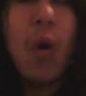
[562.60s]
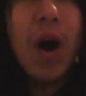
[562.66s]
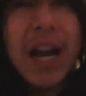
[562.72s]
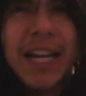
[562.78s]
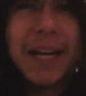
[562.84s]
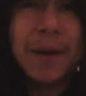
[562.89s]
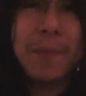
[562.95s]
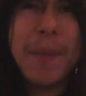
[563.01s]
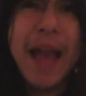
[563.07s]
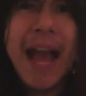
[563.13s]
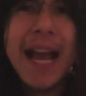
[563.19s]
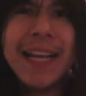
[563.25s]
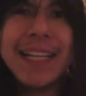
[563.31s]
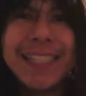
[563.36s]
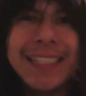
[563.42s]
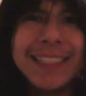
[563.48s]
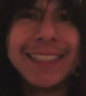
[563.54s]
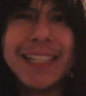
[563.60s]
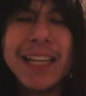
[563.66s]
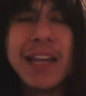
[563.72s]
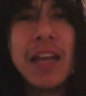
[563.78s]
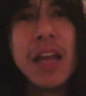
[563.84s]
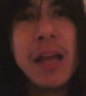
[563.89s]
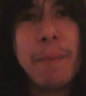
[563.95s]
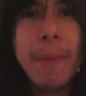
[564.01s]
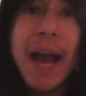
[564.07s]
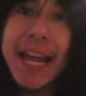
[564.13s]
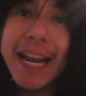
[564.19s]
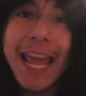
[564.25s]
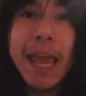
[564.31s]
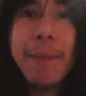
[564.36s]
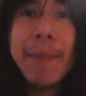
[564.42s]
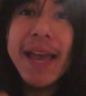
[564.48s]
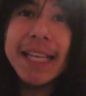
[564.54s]
Welcome back. My
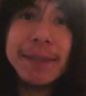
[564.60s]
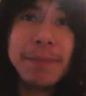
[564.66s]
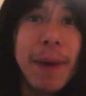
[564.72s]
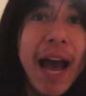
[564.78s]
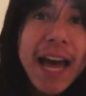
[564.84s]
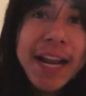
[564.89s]
name is